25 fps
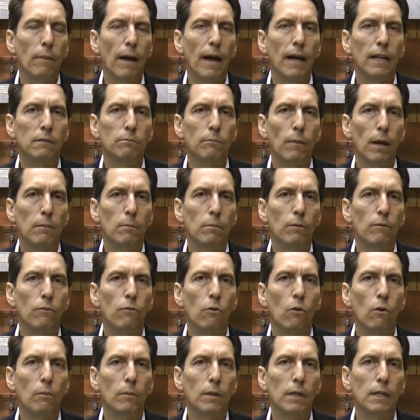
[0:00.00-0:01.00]
bags might
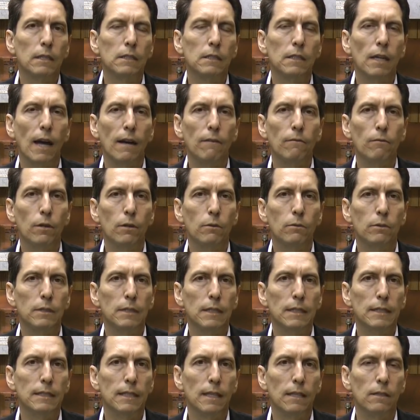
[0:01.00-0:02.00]
perform against high
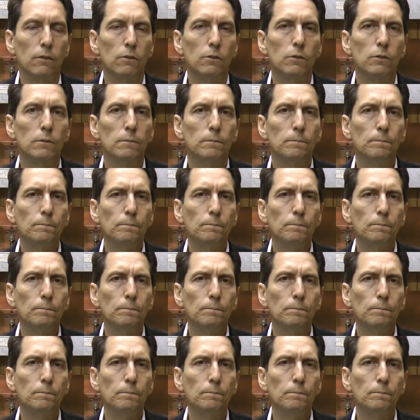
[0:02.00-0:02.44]
frequency signals.